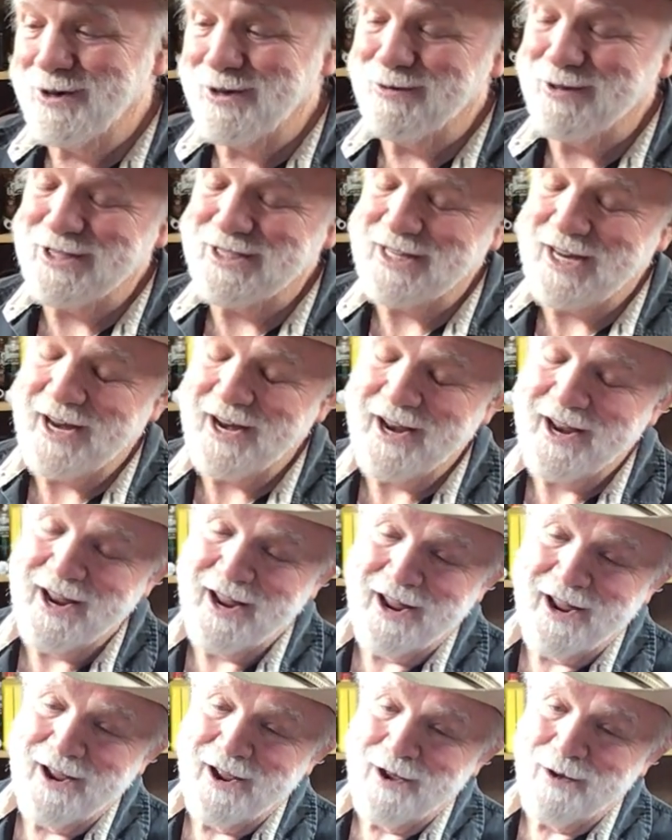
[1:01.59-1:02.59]
and we
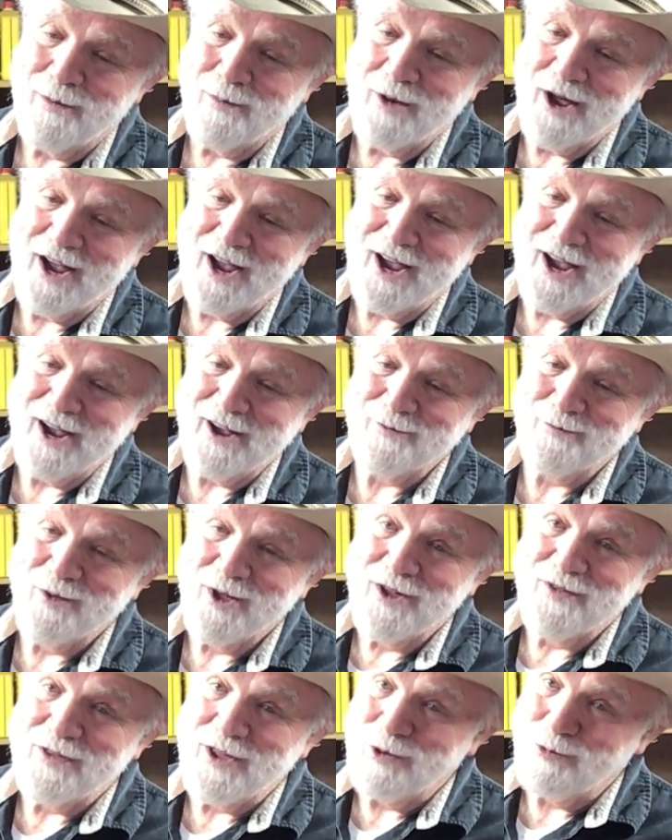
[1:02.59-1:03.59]
uh,
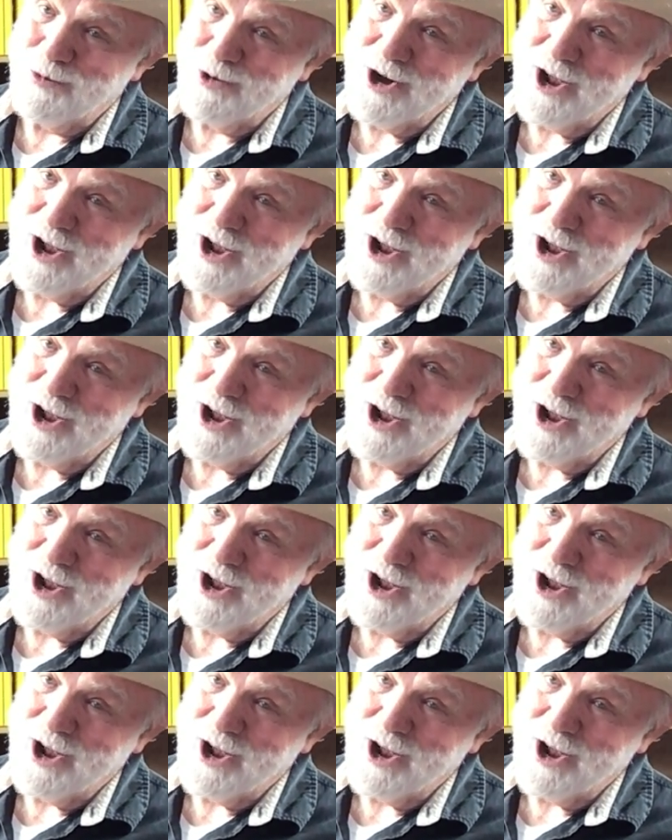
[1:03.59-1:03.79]
then we're